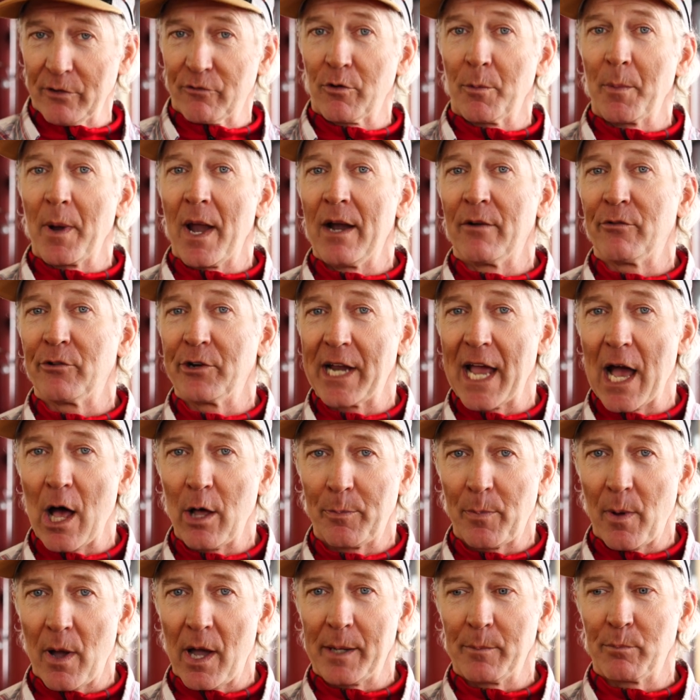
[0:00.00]
from every
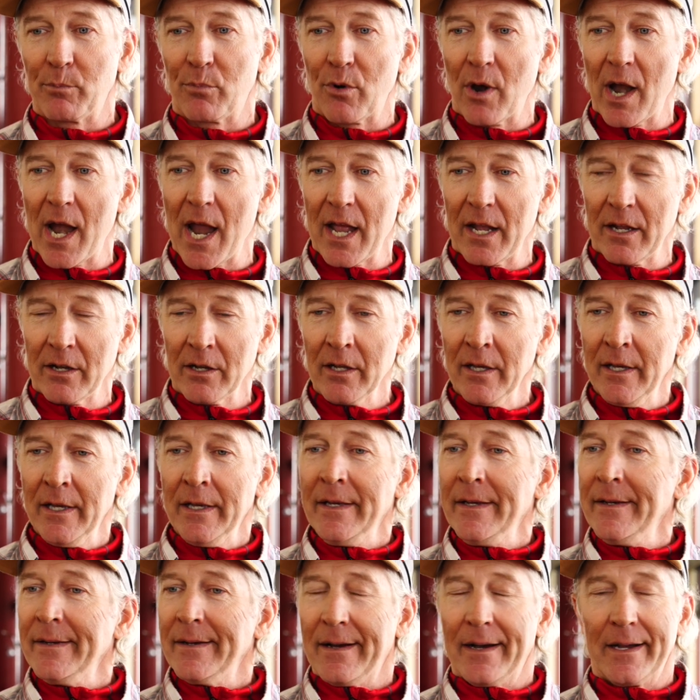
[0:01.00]
Alpine brand.
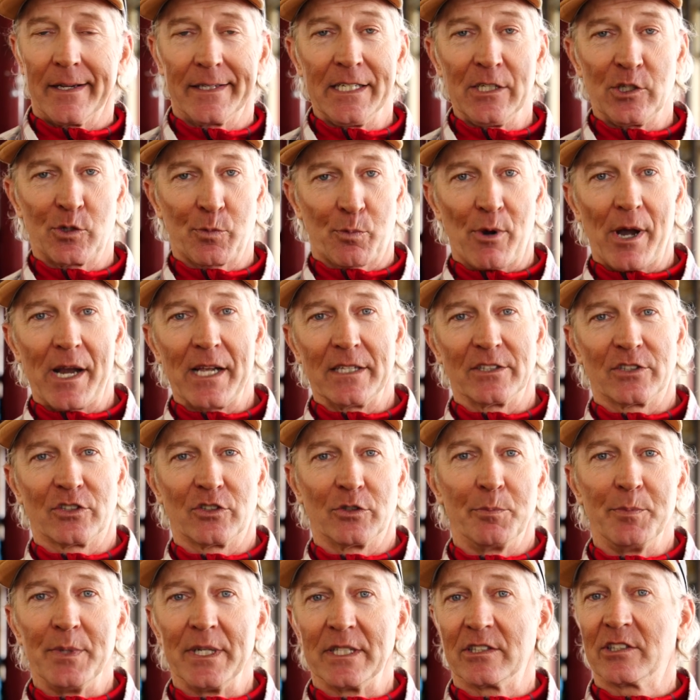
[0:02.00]
Each brand
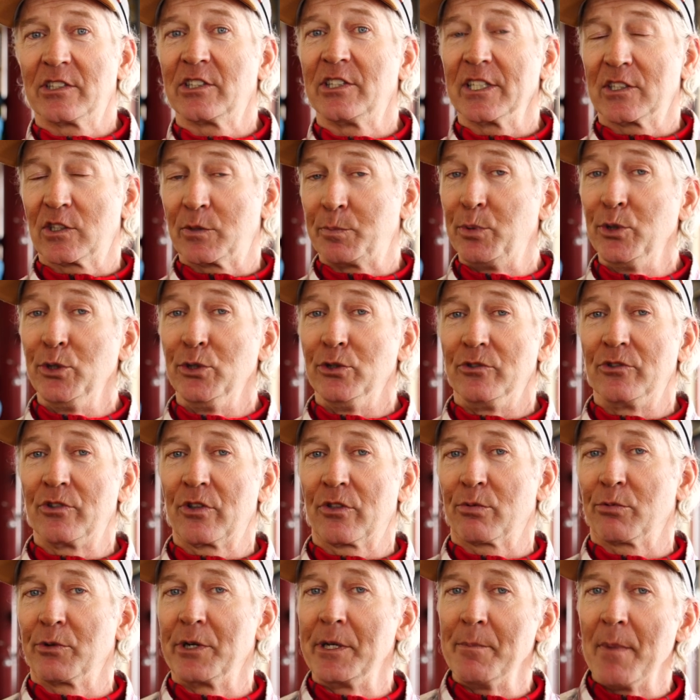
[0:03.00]
submits 6 boots,
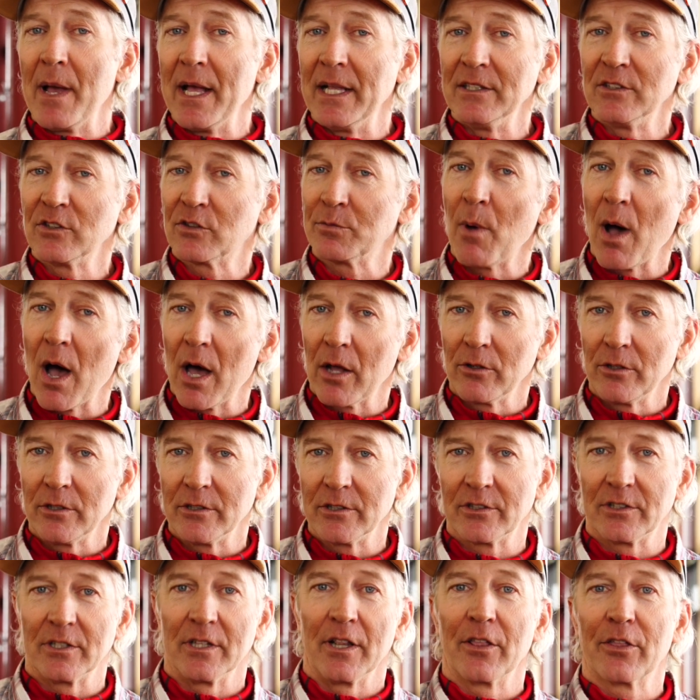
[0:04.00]
3 men's
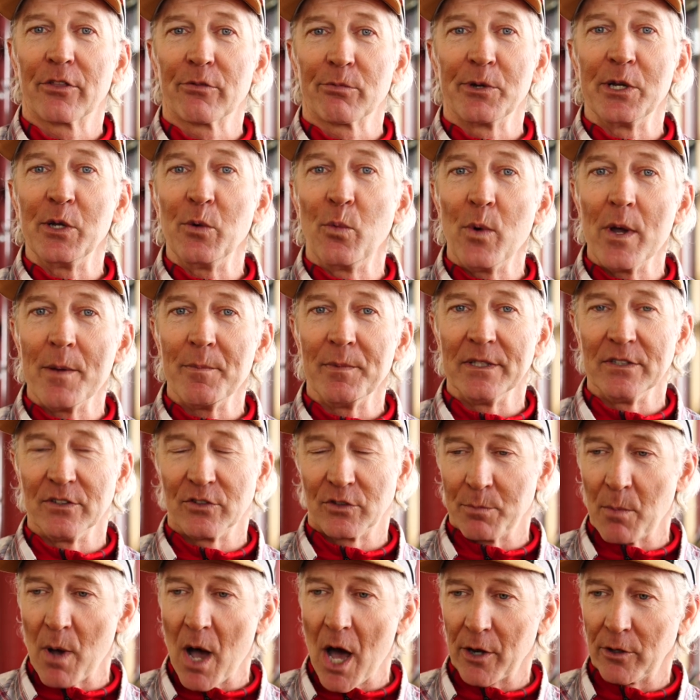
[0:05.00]
models and 3
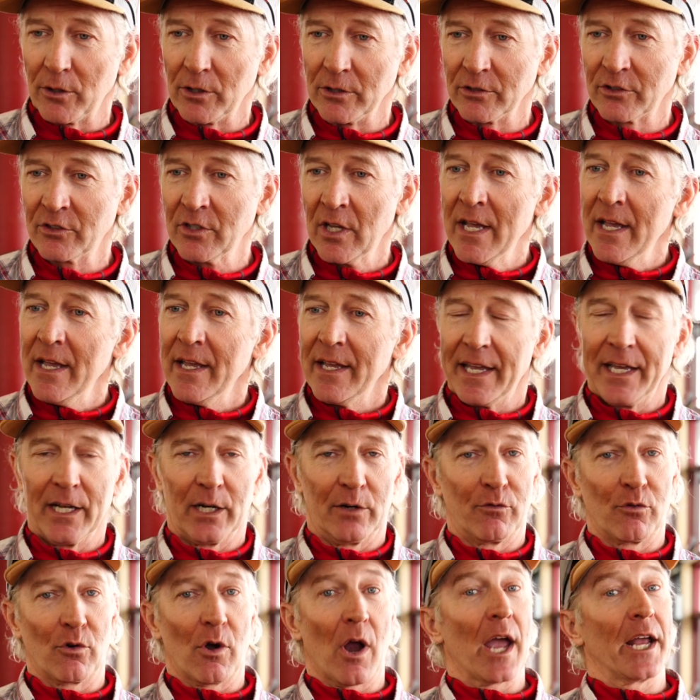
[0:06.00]
women's models in
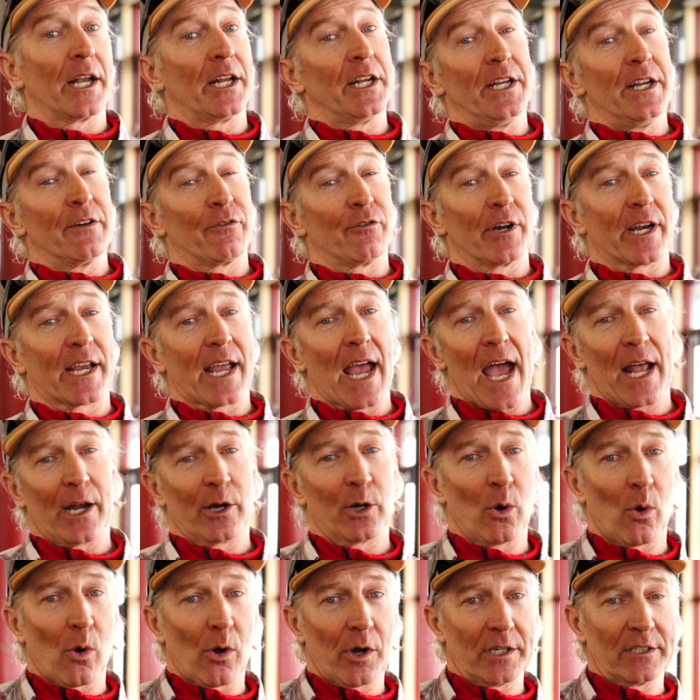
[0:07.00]
a variety of different
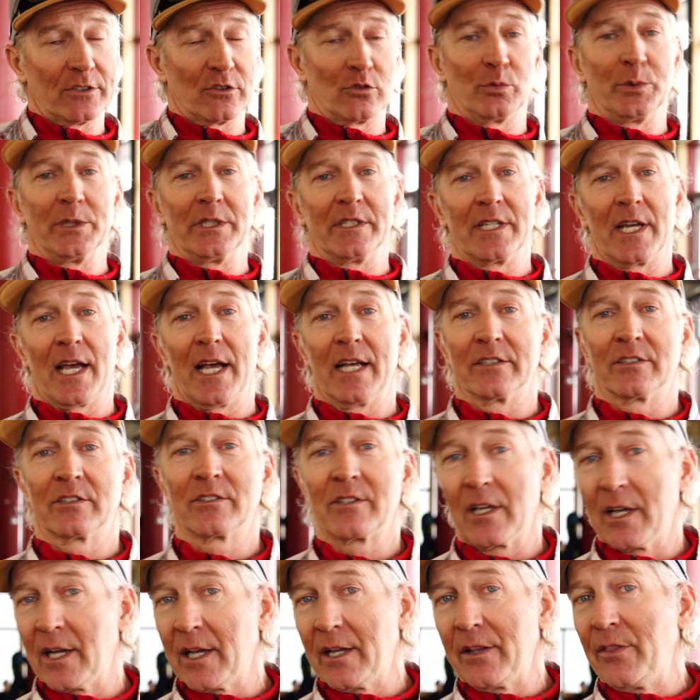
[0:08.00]
categories. We test
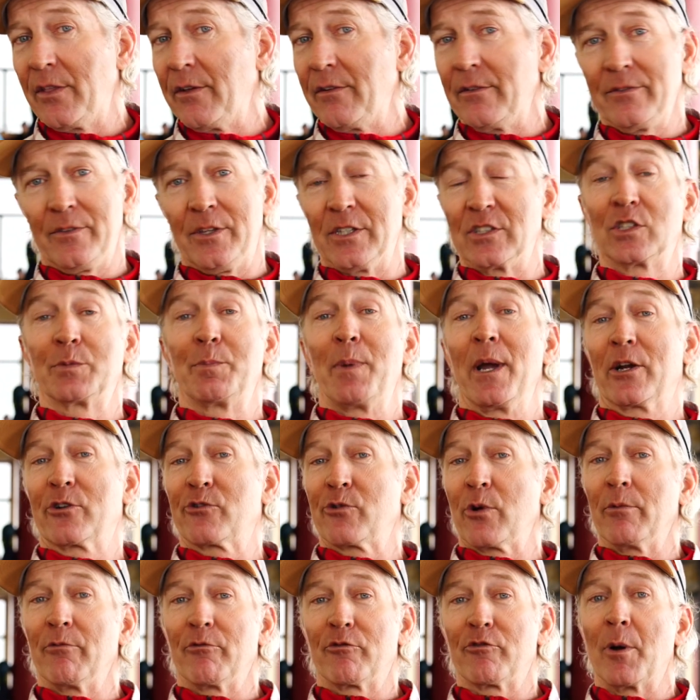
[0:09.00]
the
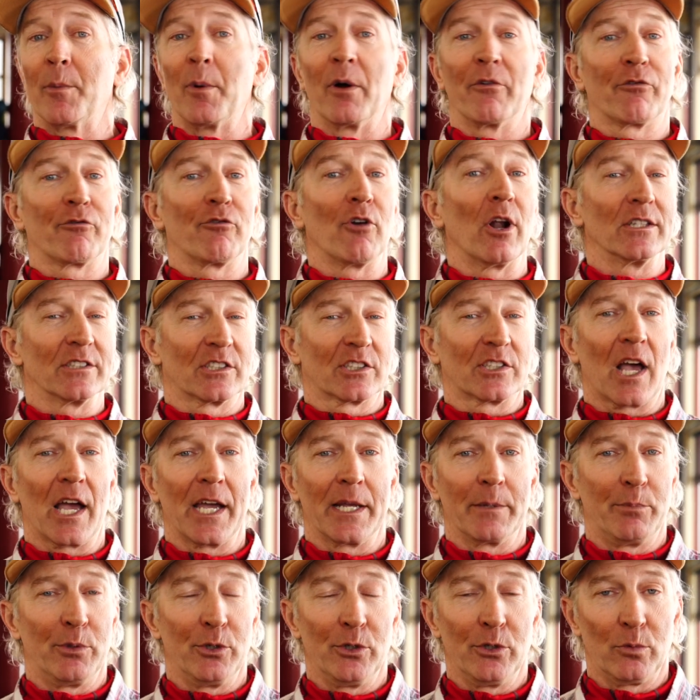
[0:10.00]
spectrum from a front
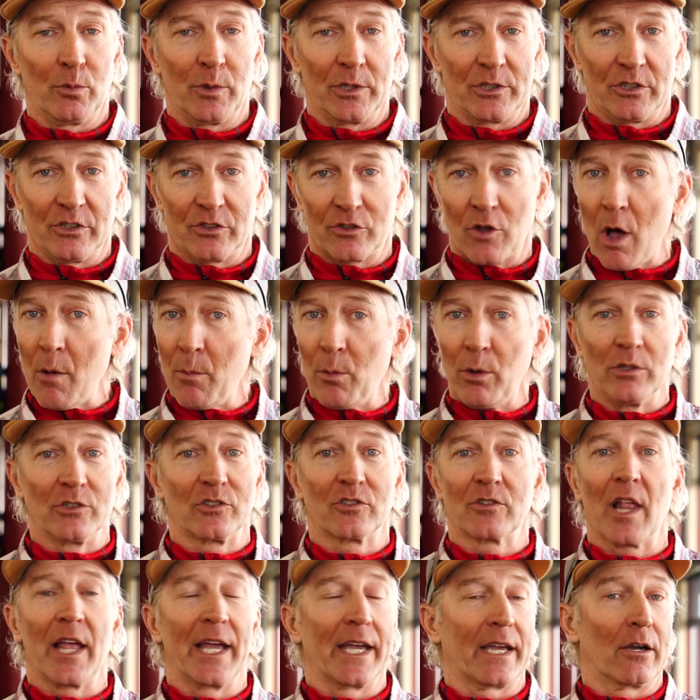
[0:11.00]
side boot, which is
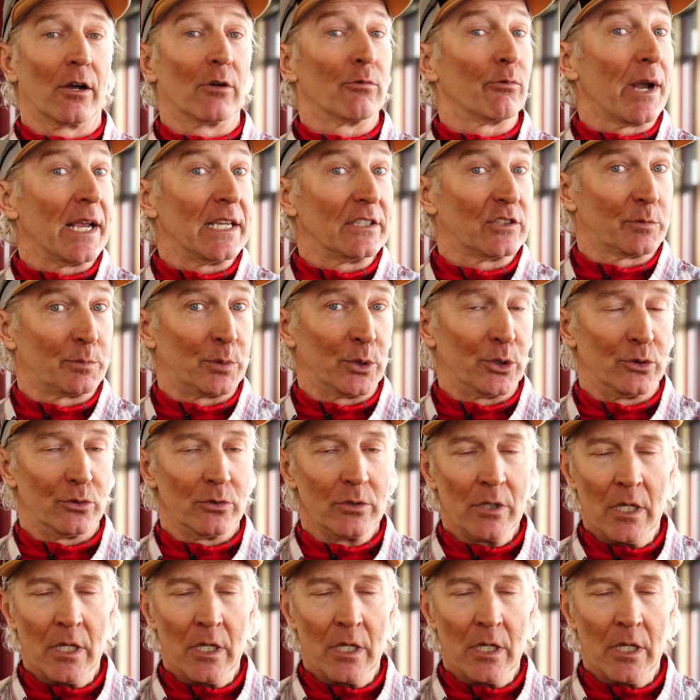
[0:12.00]
almost like a race boot,